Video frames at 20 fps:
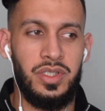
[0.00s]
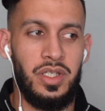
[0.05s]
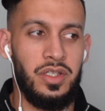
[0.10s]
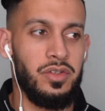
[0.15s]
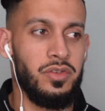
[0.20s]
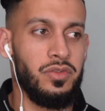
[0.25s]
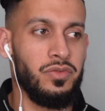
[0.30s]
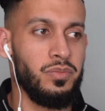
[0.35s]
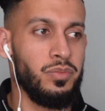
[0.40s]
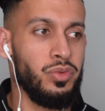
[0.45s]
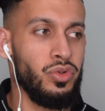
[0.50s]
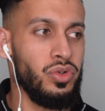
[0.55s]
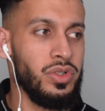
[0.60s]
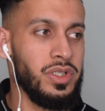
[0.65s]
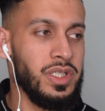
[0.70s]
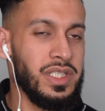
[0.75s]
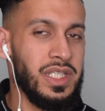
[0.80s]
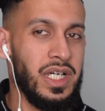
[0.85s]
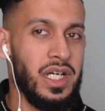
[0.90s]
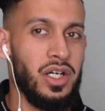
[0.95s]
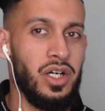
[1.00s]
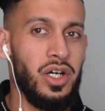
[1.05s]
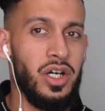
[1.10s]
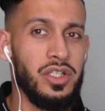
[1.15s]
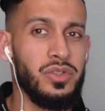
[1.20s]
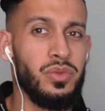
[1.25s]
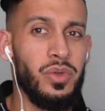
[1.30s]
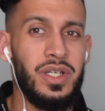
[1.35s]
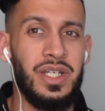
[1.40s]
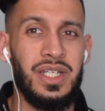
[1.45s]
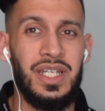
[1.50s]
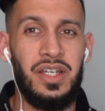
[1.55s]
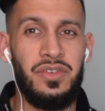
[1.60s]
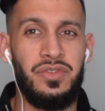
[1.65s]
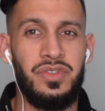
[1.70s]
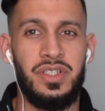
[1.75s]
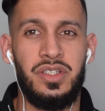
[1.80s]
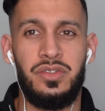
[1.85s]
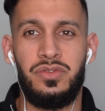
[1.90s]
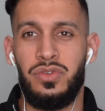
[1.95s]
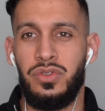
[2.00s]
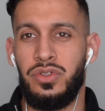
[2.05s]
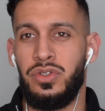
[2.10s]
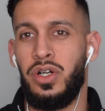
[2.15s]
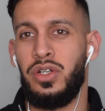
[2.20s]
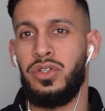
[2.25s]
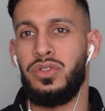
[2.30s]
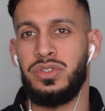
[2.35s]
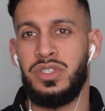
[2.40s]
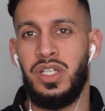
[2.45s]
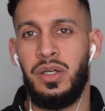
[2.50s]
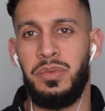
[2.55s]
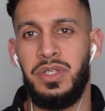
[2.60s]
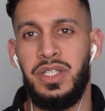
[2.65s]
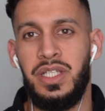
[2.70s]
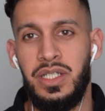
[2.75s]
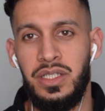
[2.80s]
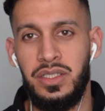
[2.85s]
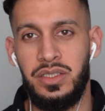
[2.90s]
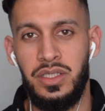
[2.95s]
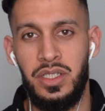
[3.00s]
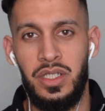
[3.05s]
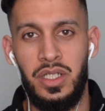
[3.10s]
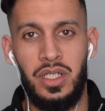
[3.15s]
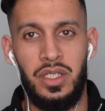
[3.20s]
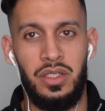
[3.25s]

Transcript: Like, you put that hard work and effort in for God knows how many years,